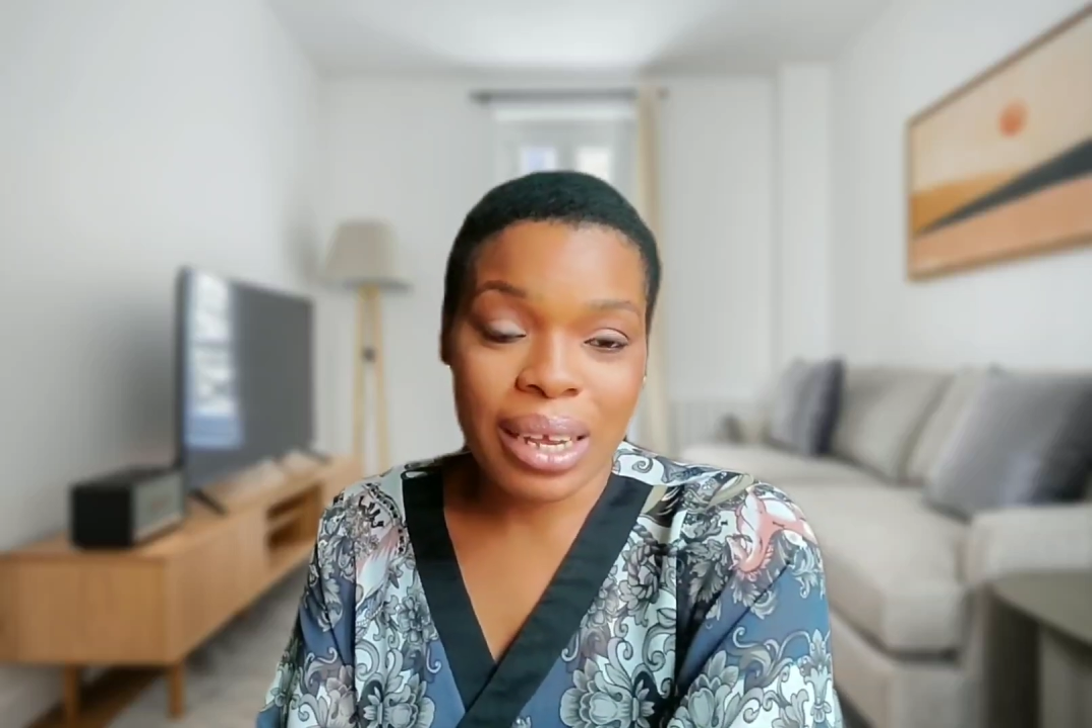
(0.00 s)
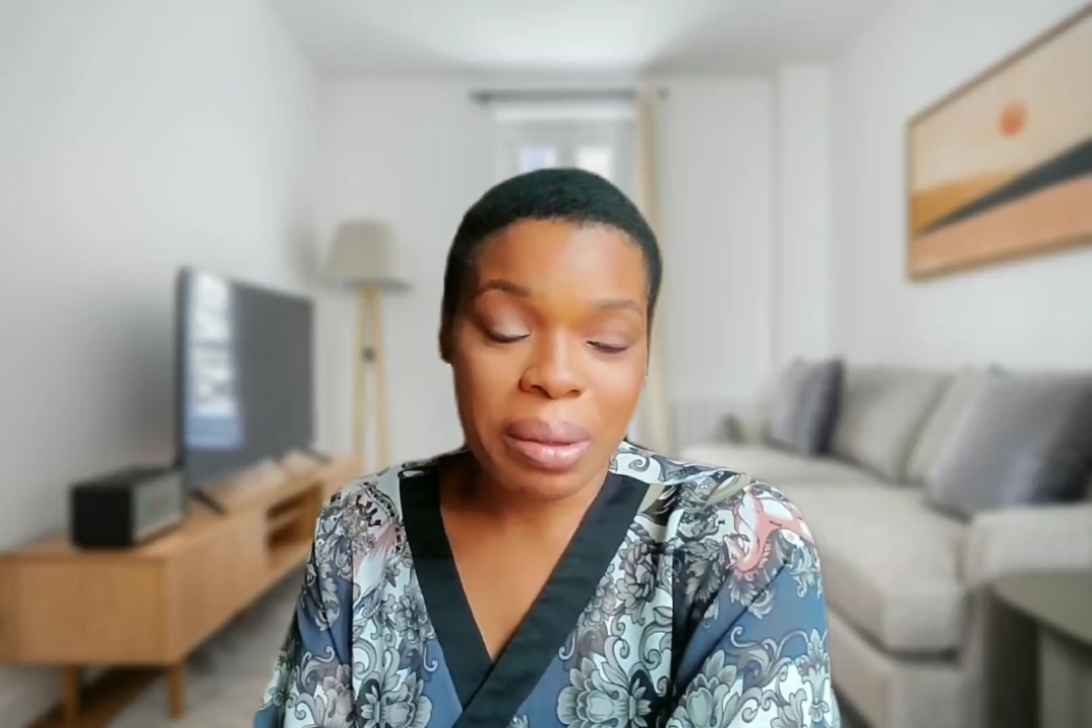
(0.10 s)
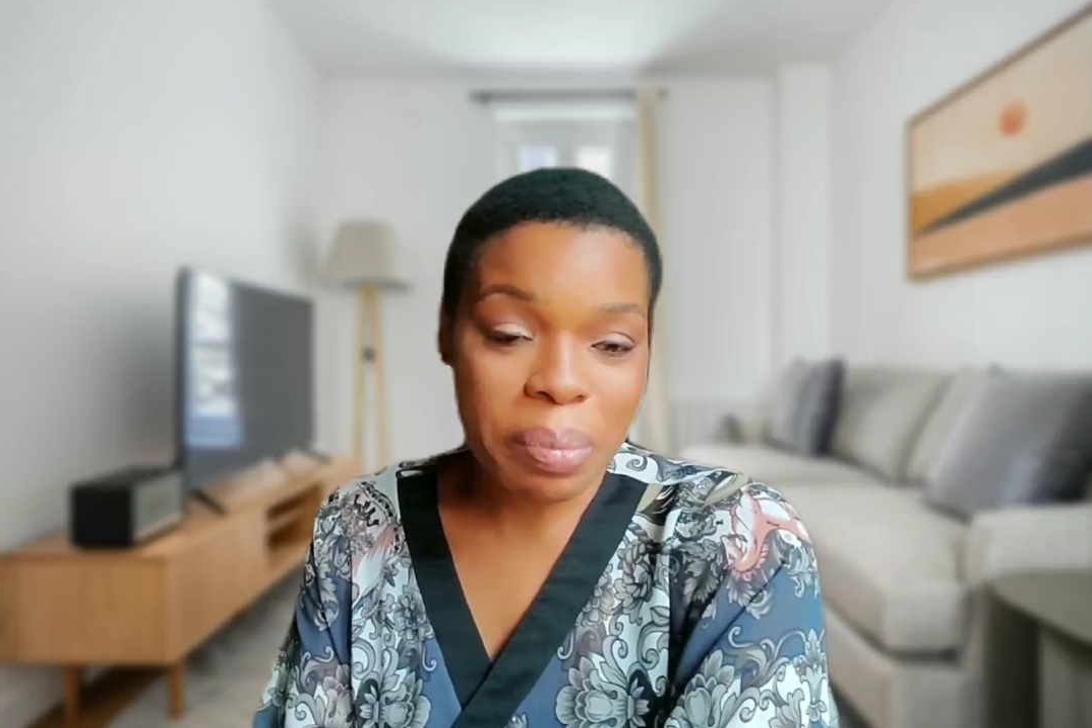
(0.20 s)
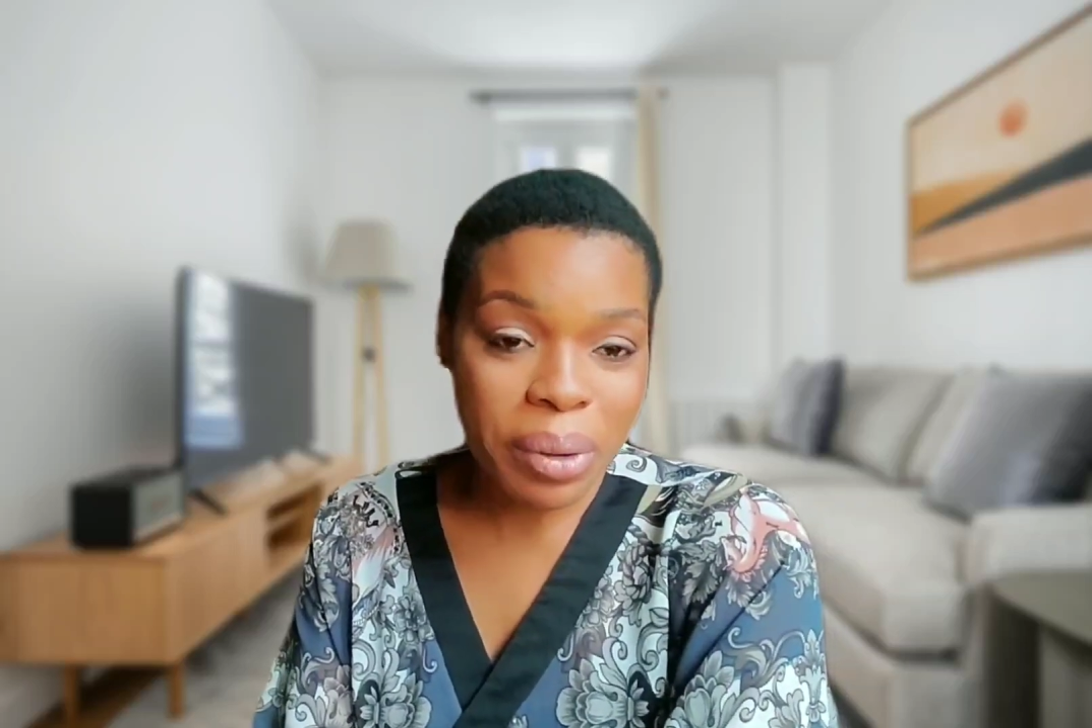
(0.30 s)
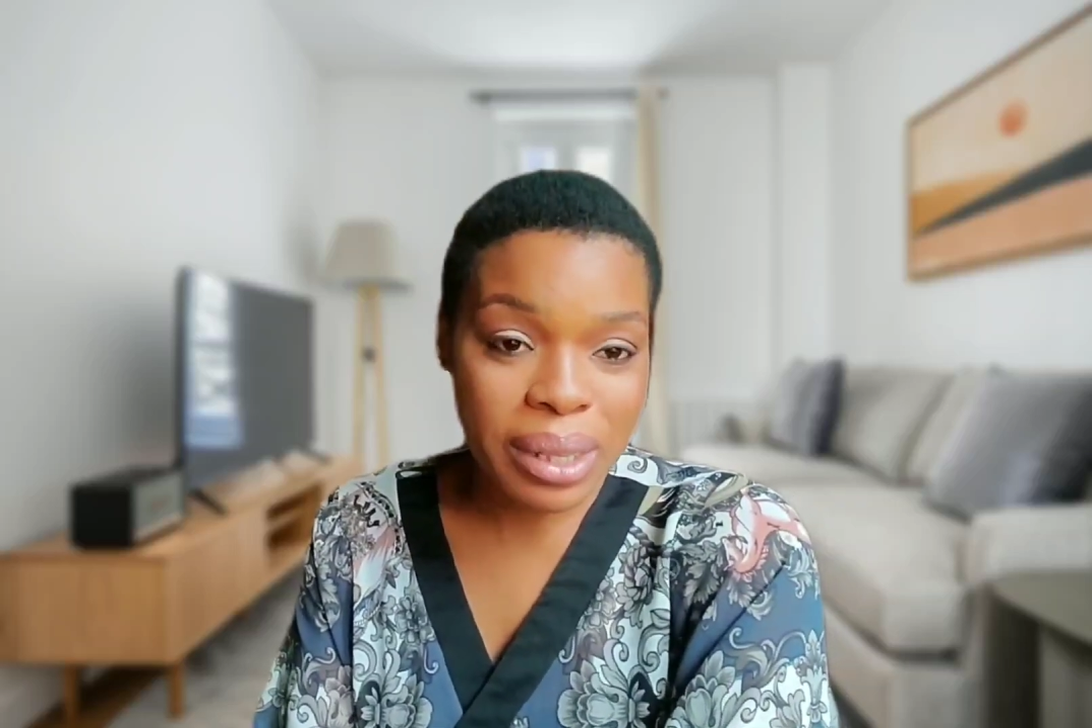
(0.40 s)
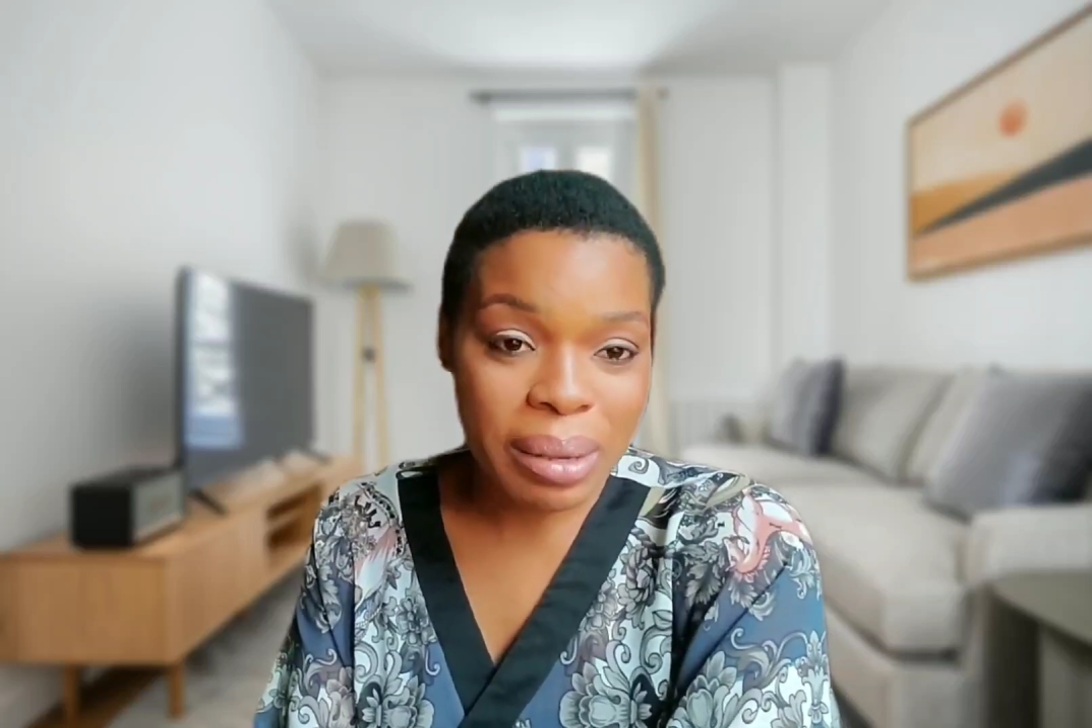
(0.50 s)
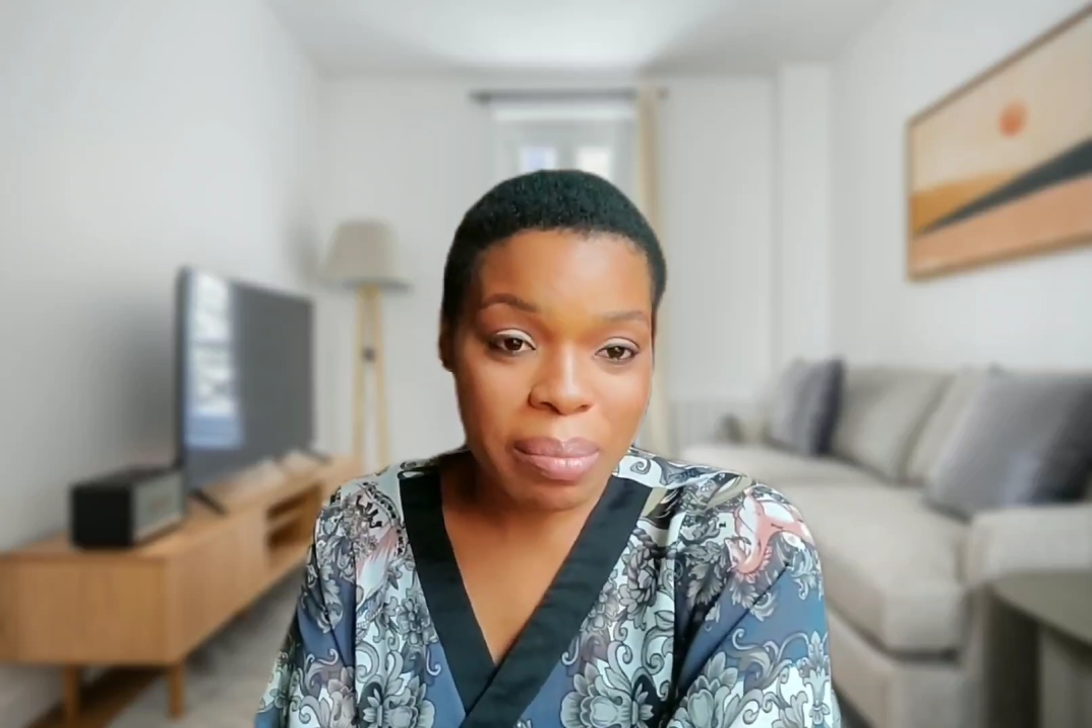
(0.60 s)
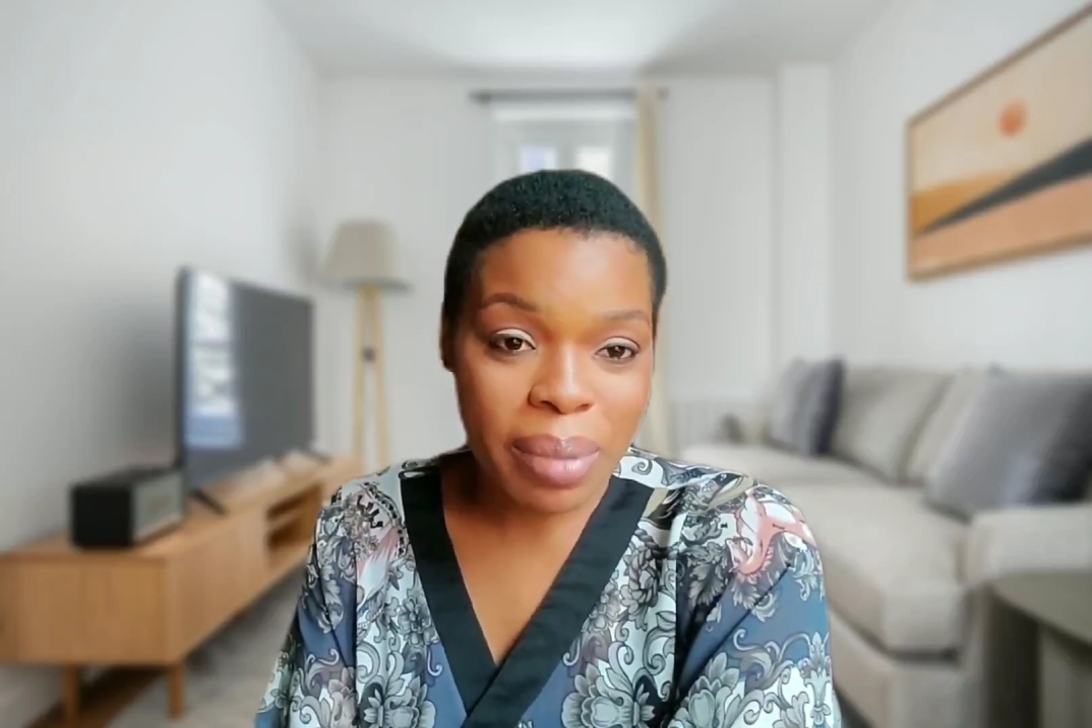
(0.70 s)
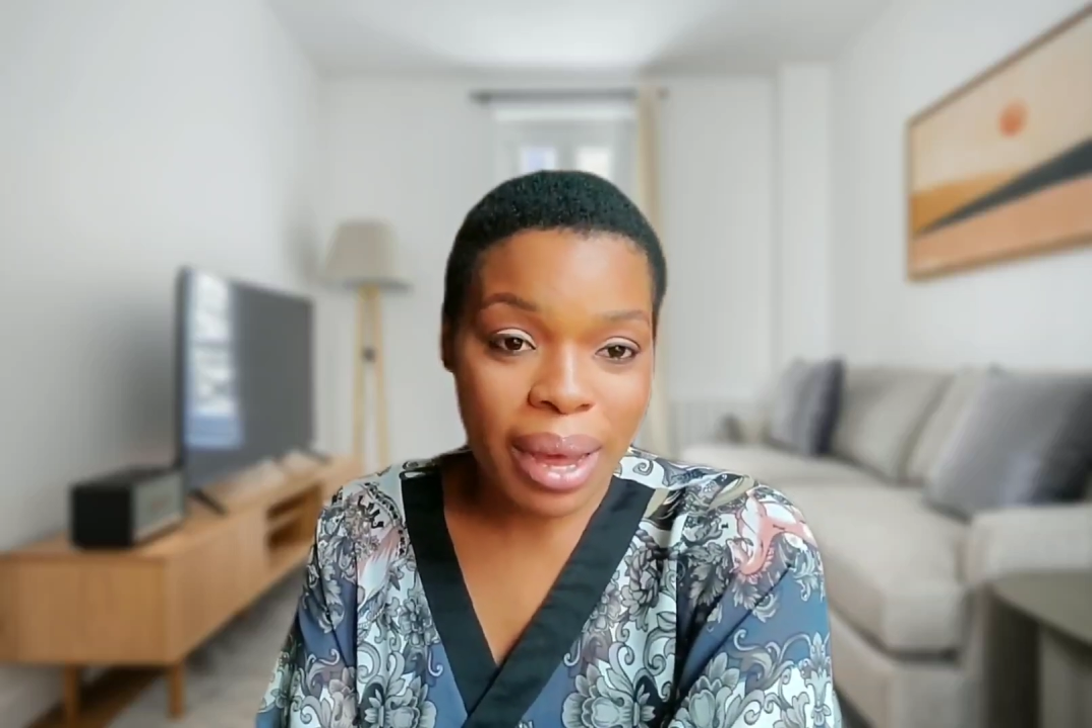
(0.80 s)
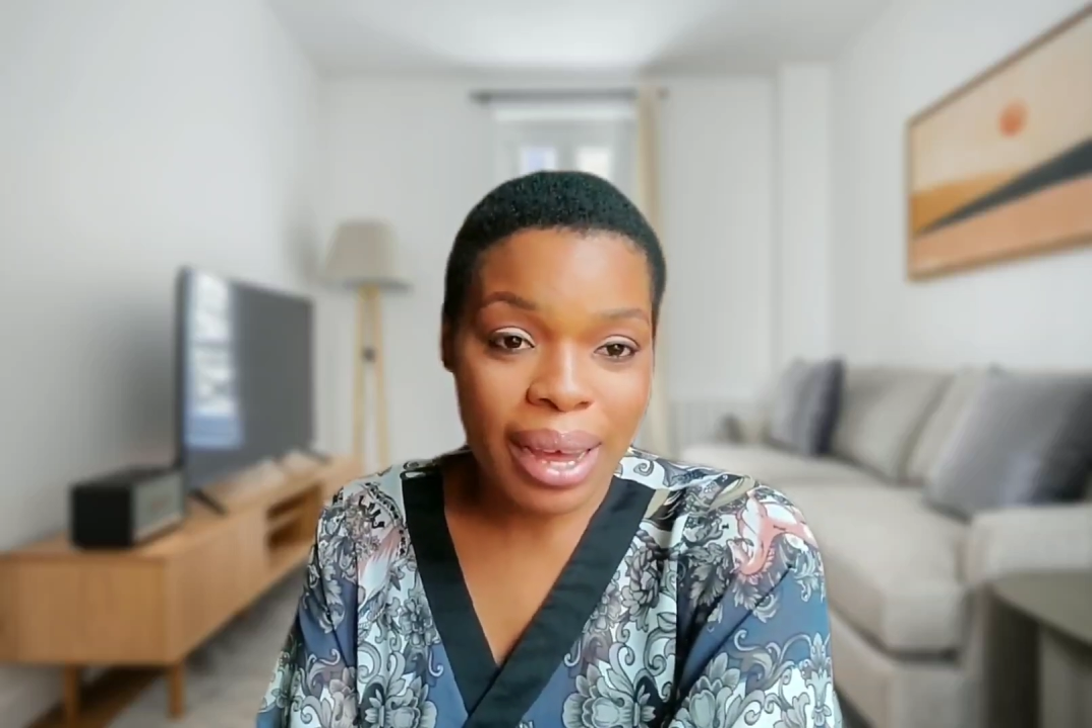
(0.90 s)

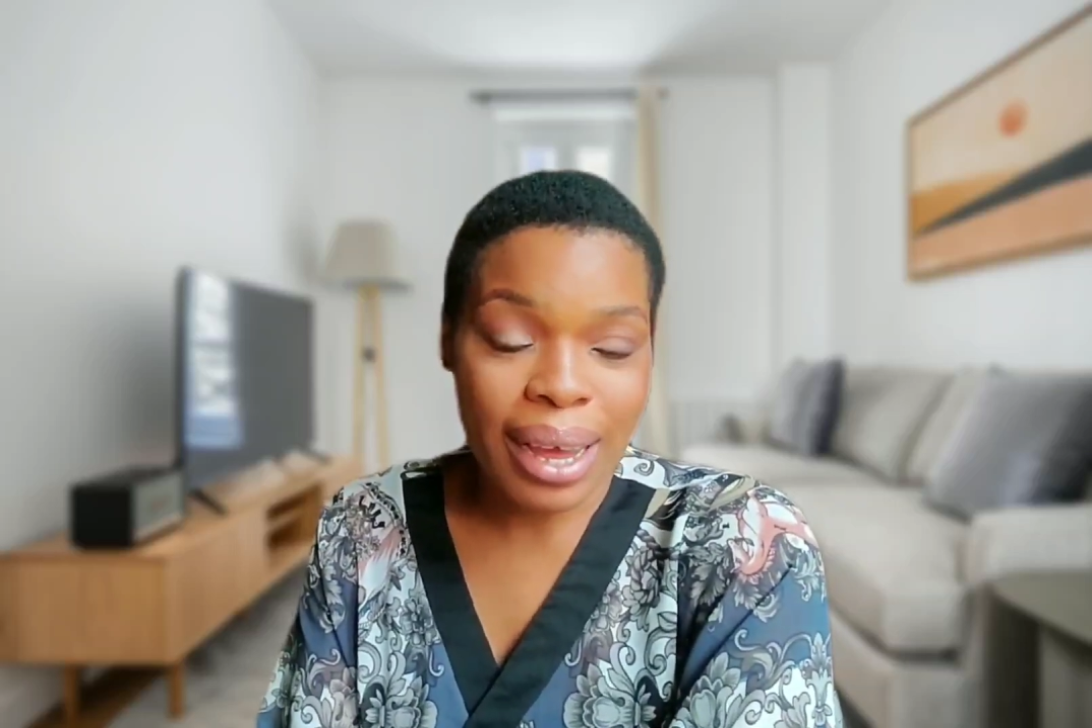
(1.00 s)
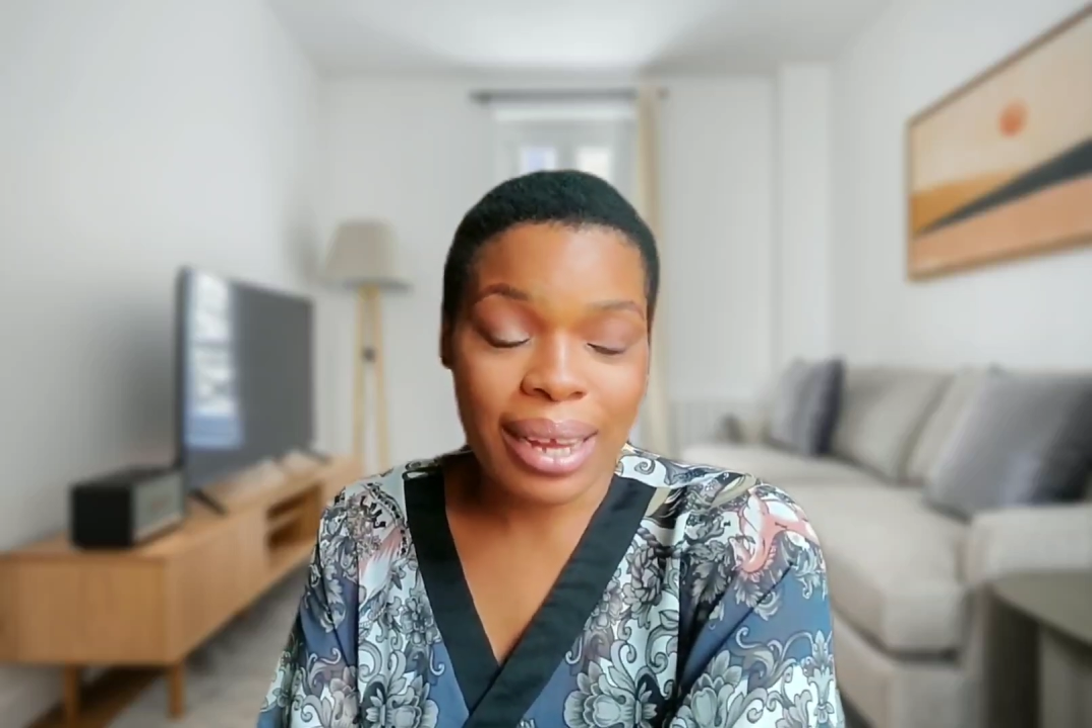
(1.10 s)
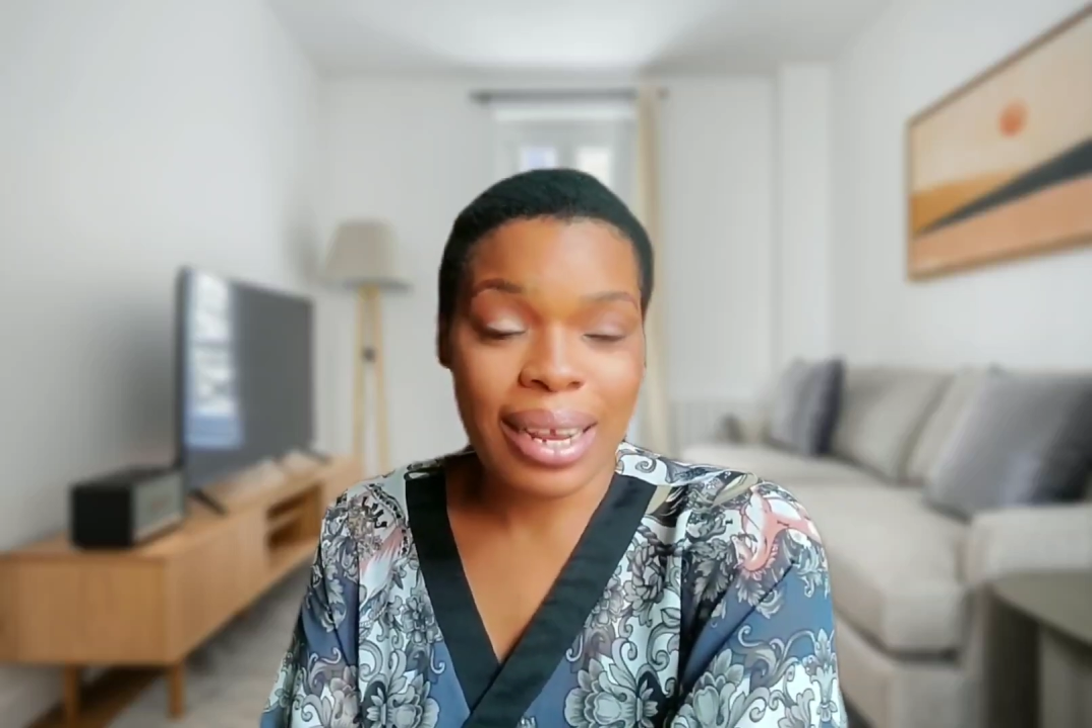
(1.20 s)
importing back and